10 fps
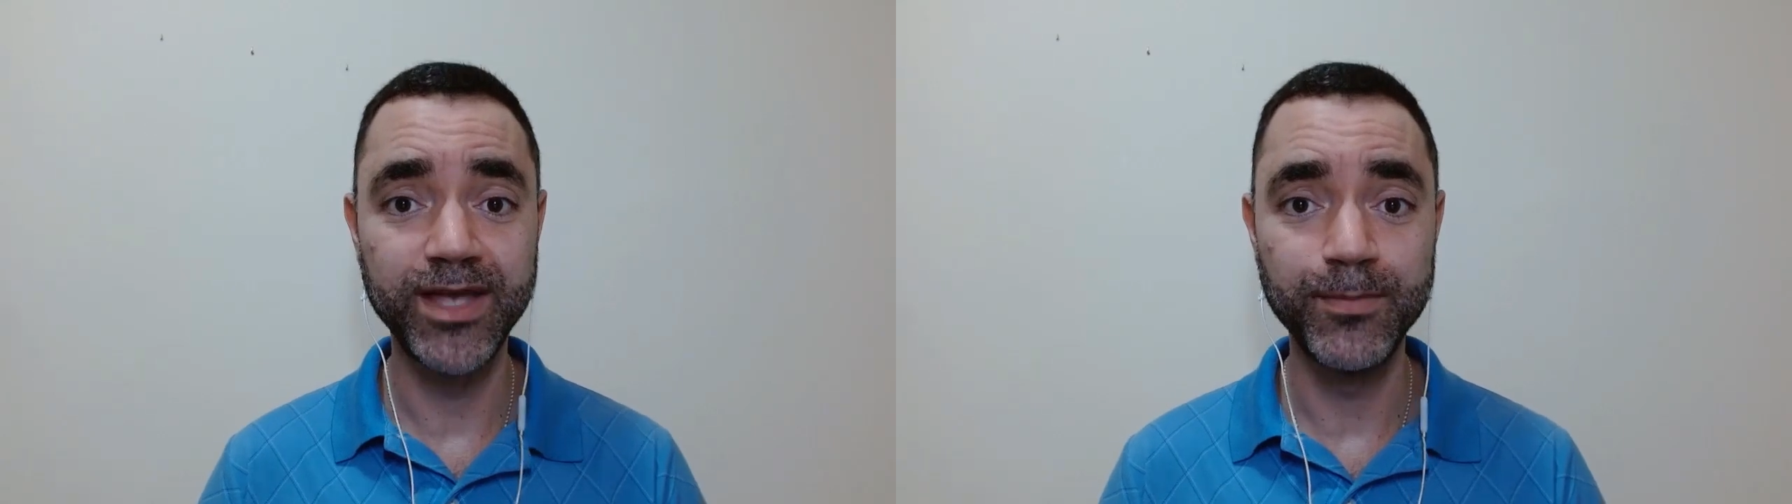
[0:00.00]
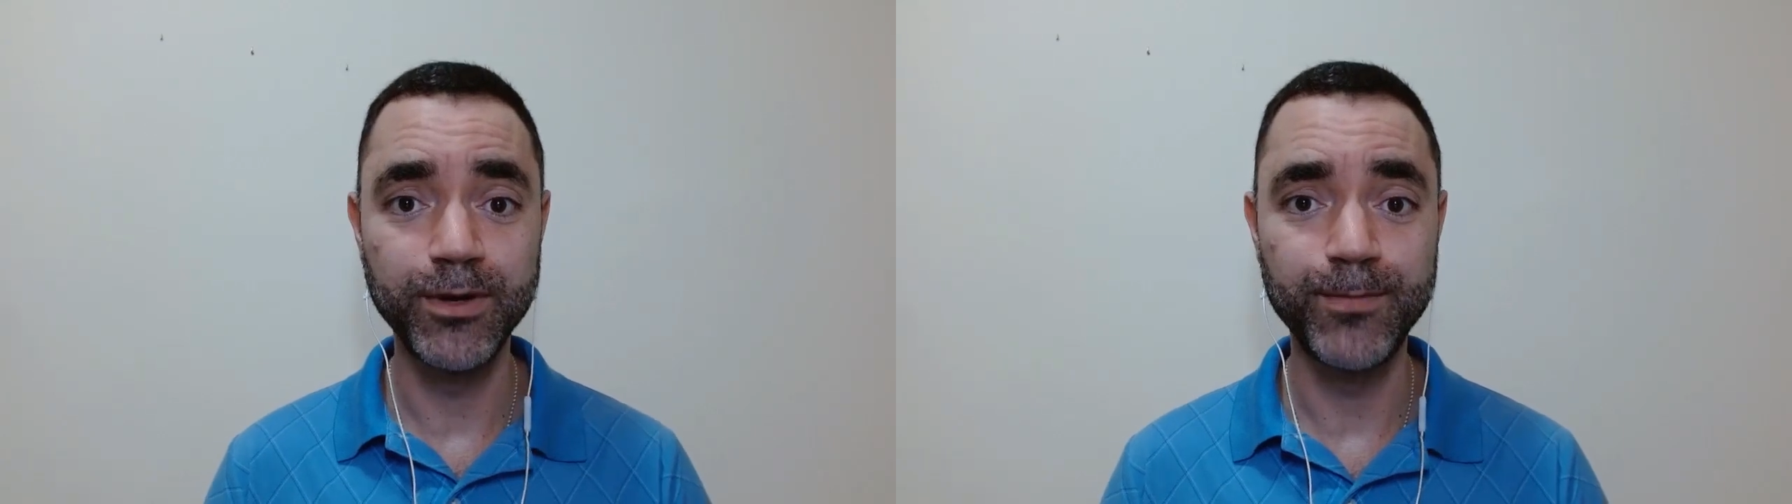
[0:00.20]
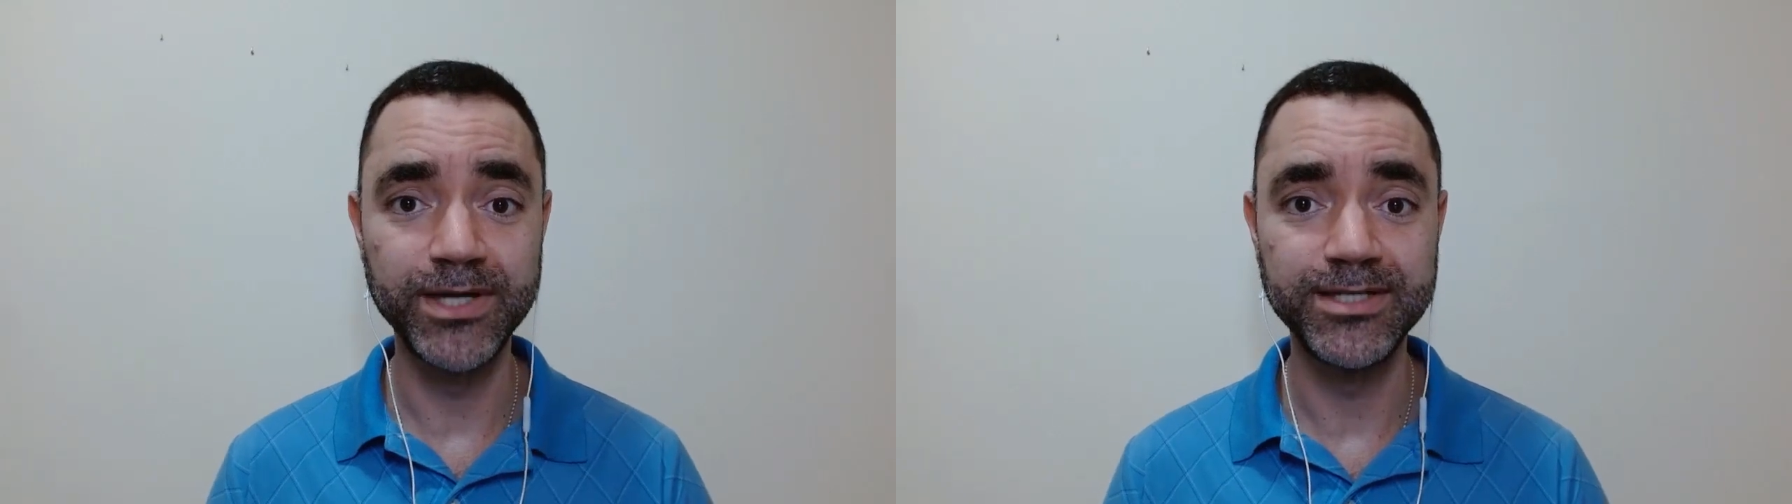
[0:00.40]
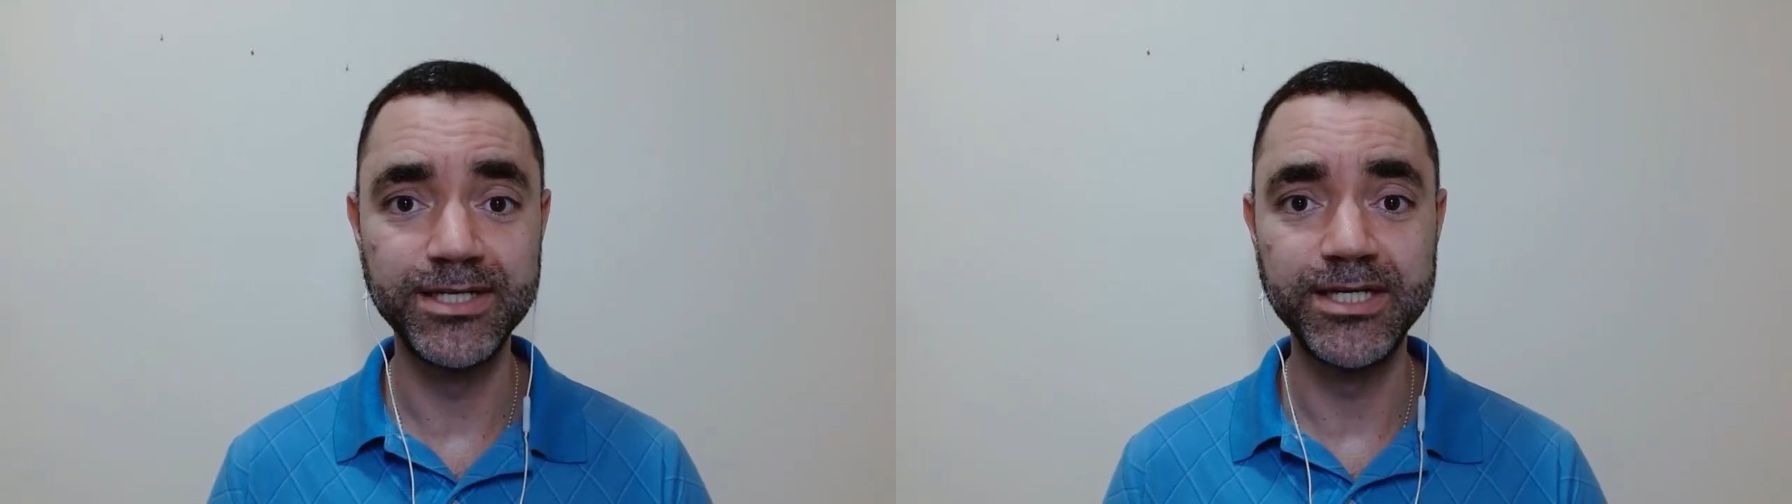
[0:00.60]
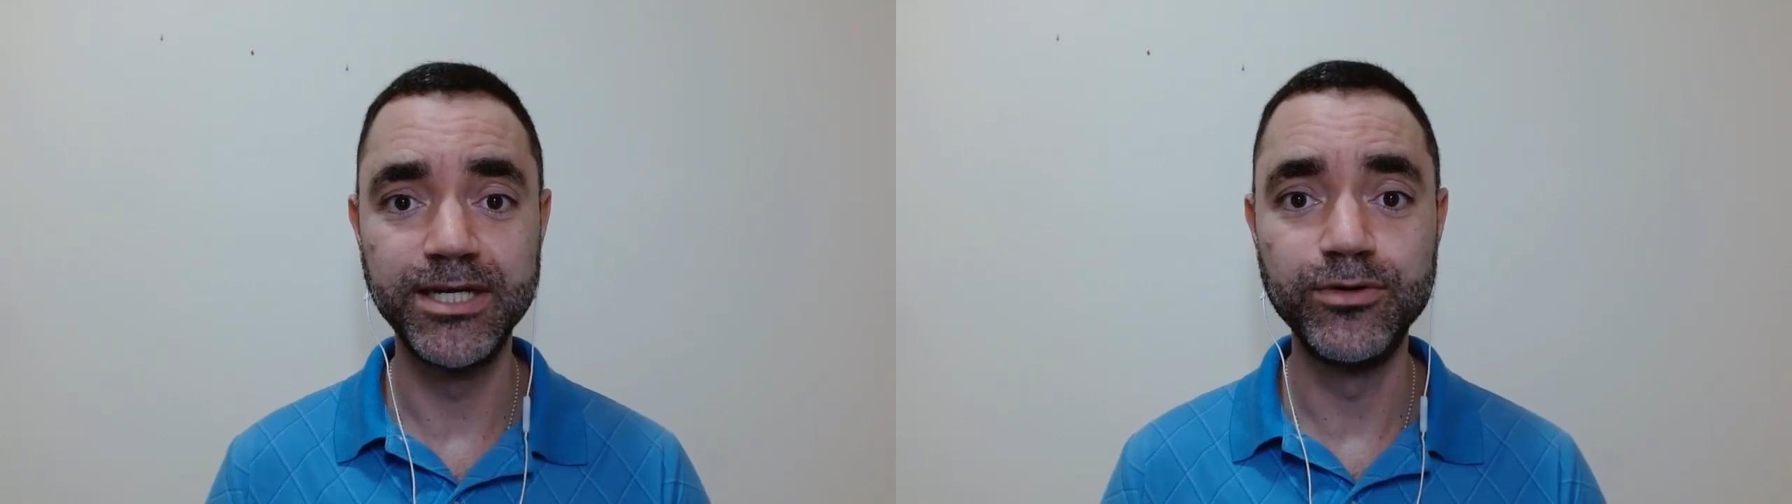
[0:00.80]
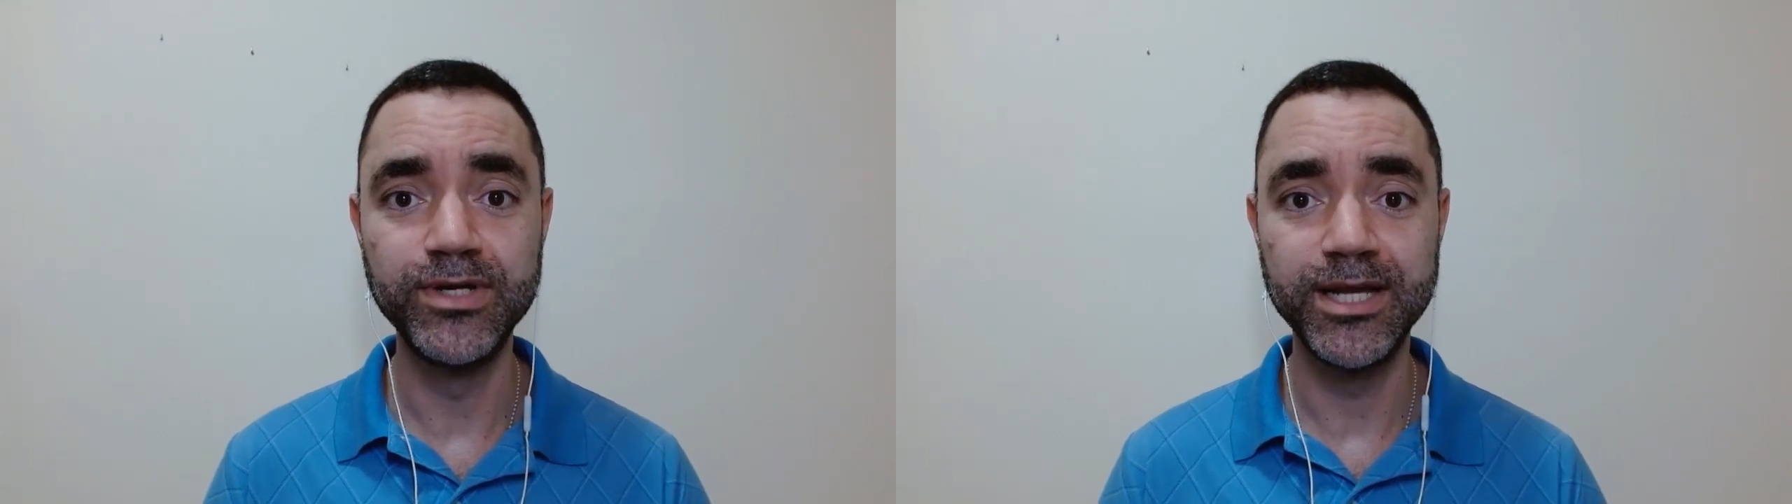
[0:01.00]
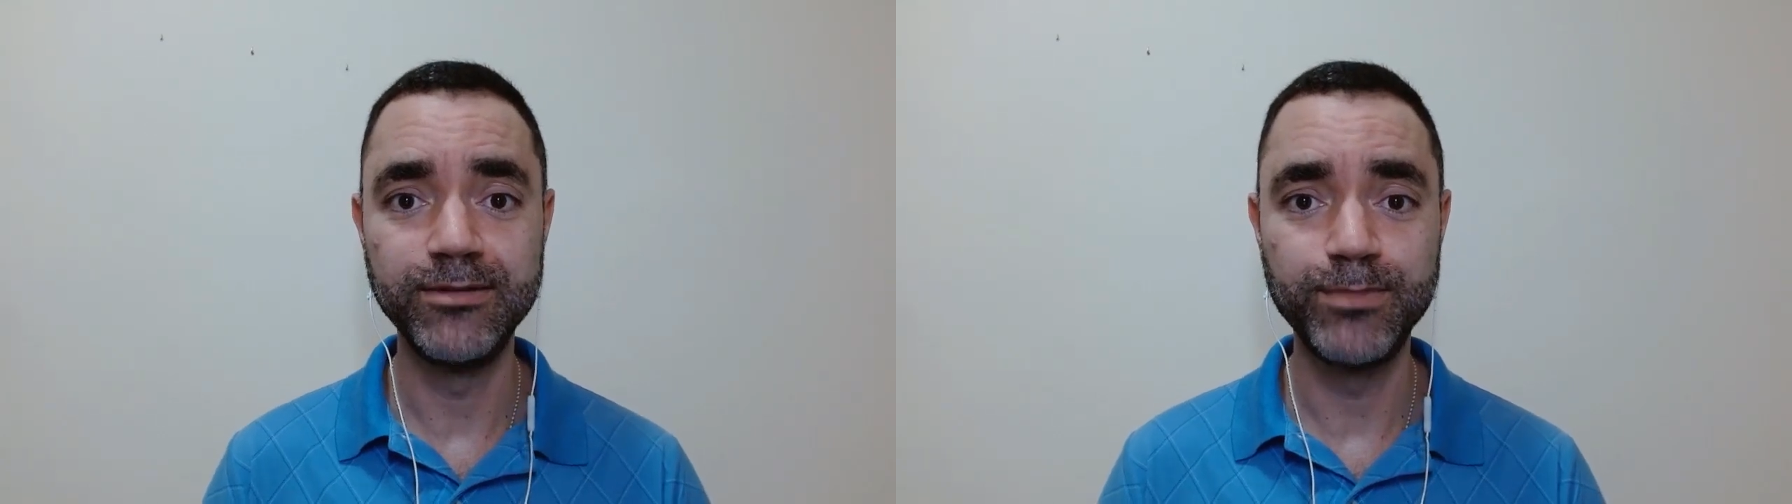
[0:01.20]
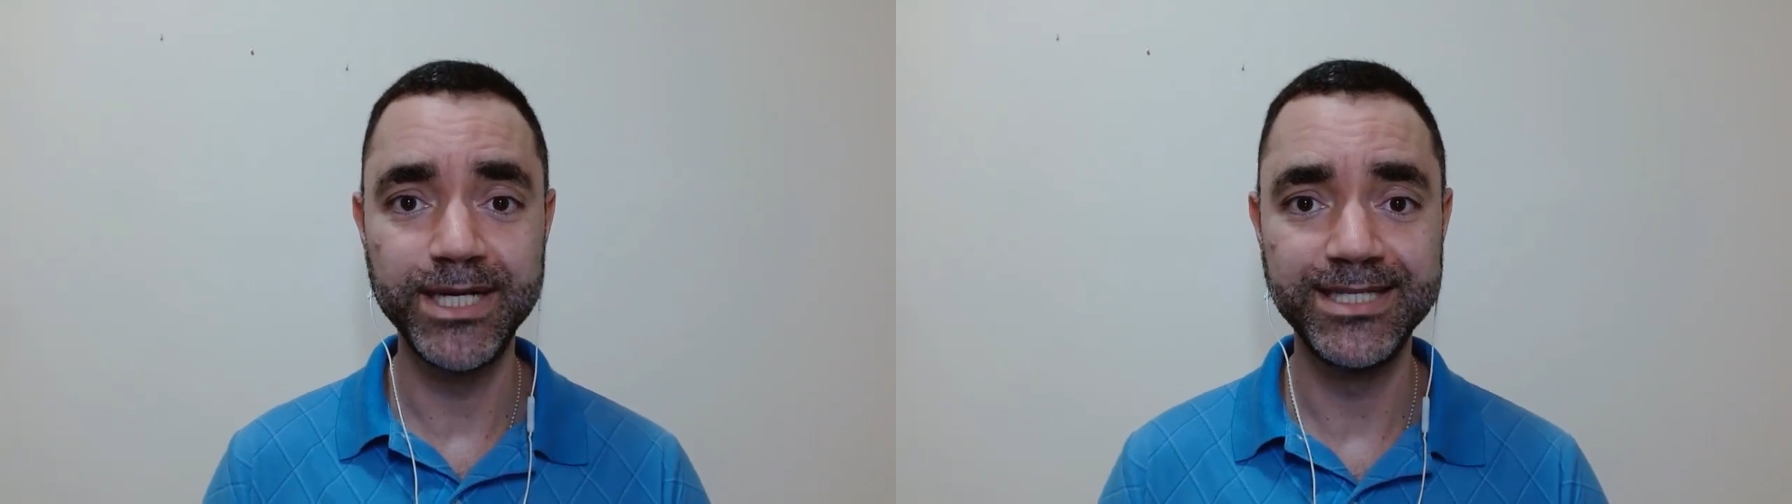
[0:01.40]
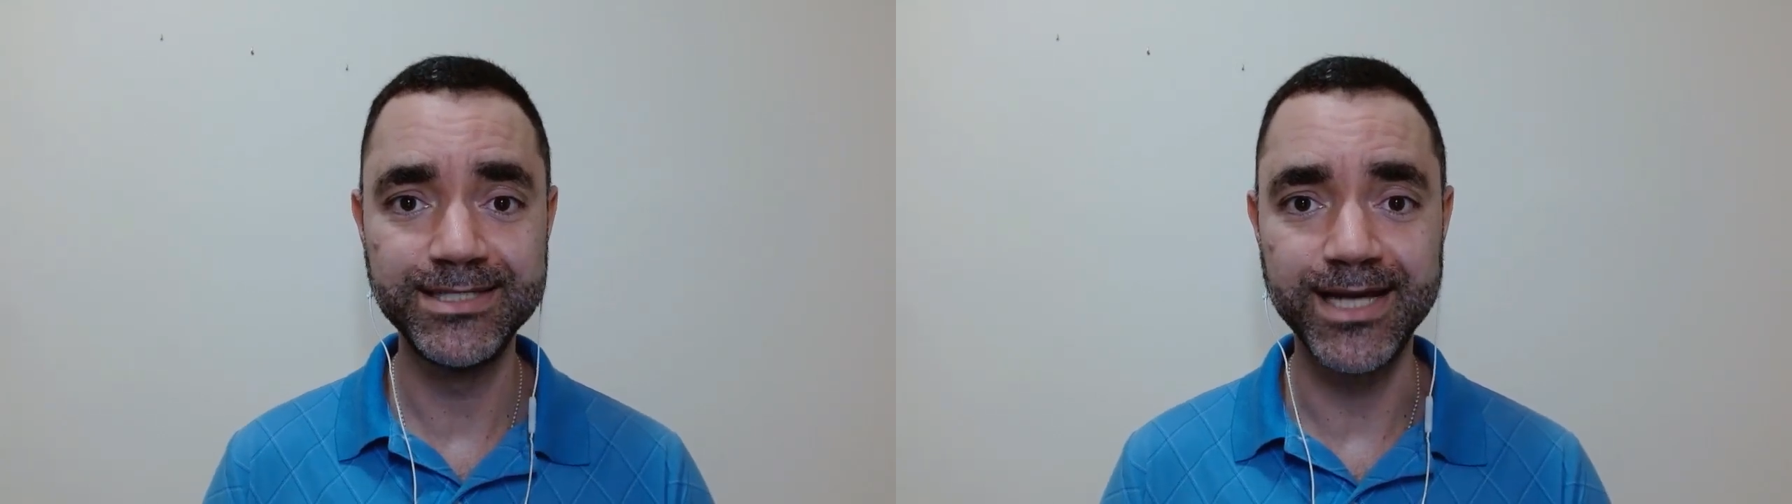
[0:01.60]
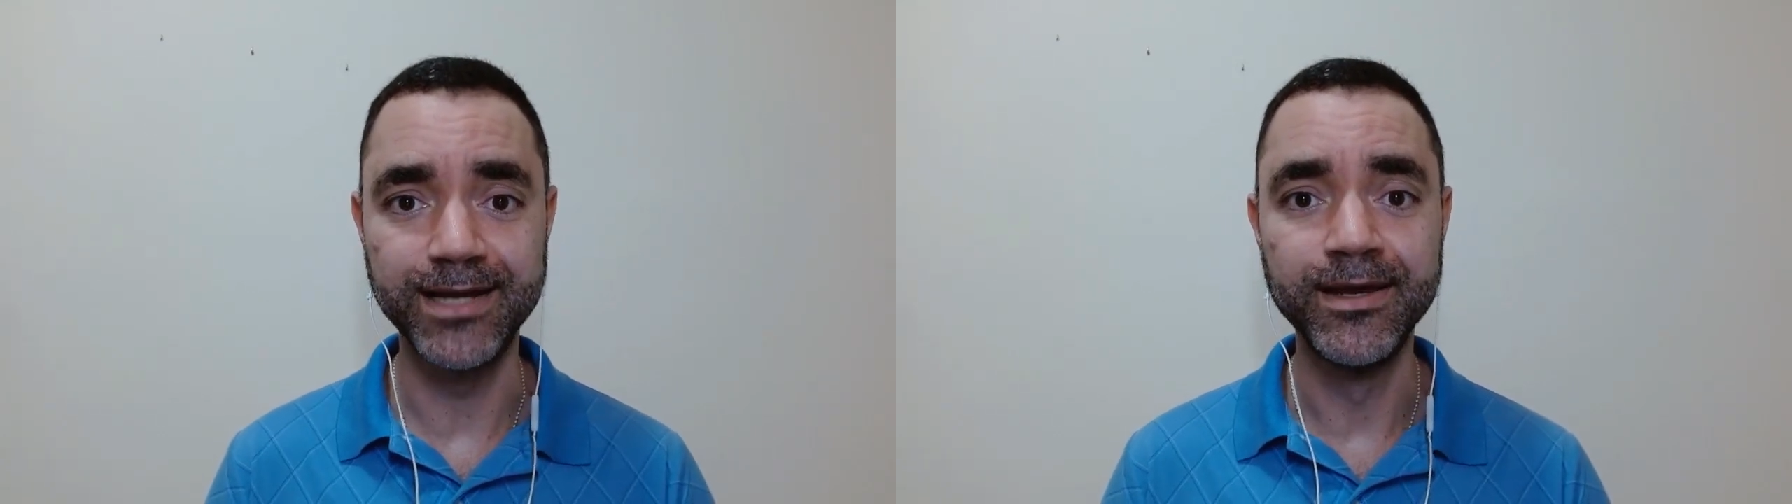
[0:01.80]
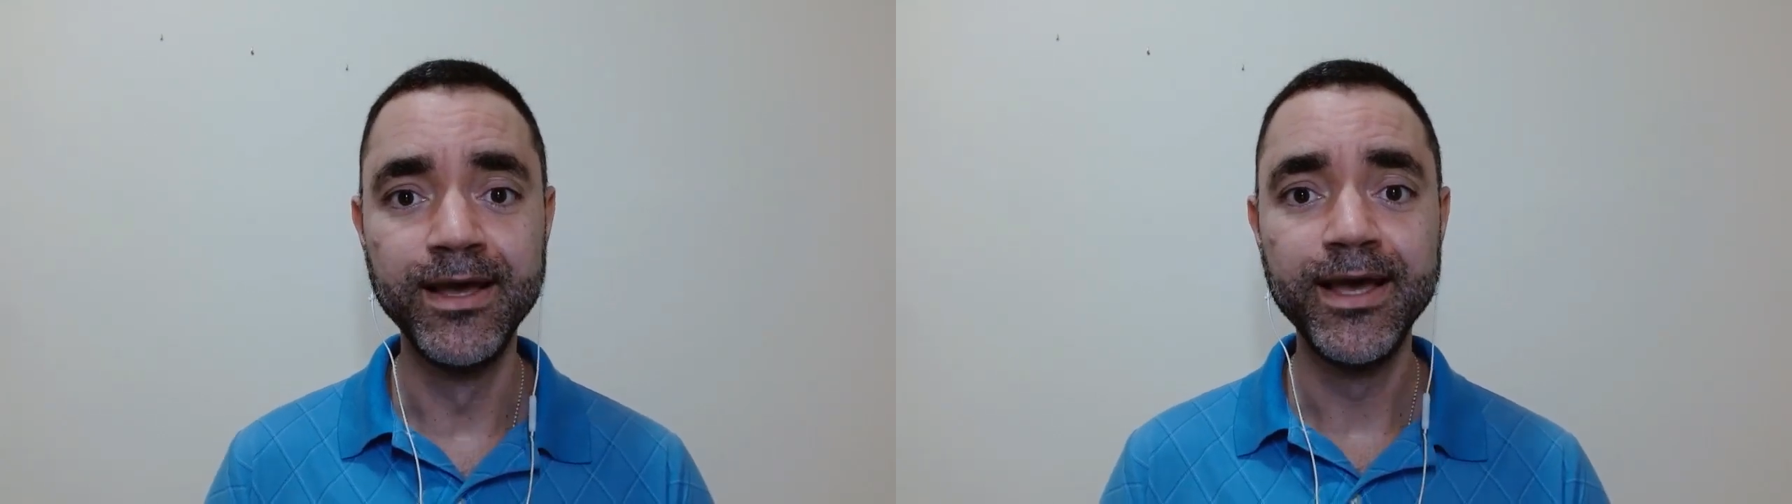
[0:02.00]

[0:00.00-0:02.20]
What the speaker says: chemical process engineering and plant design.